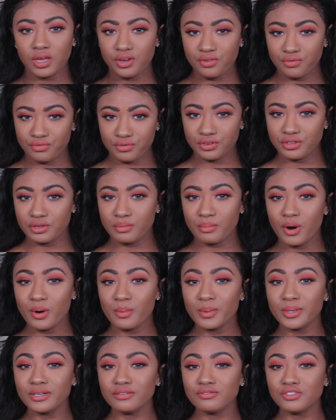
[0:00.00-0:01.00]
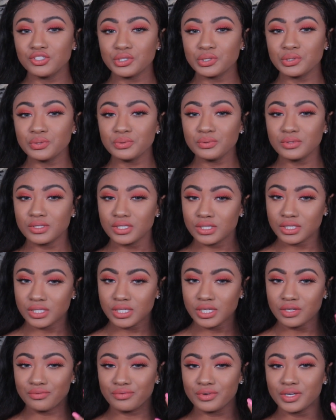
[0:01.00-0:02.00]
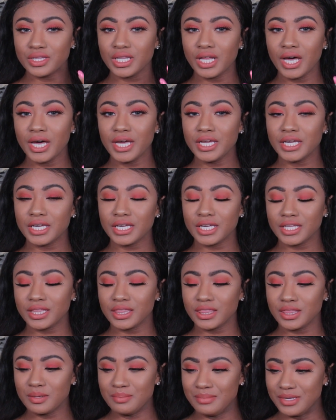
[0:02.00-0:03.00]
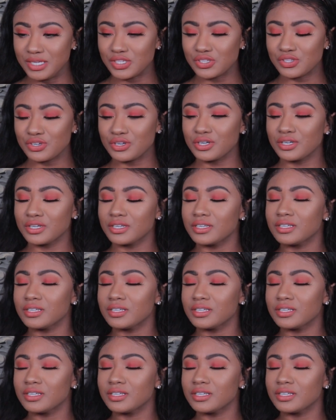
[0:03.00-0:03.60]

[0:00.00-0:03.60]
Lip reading: And for the moment of truth to see if we like the mister.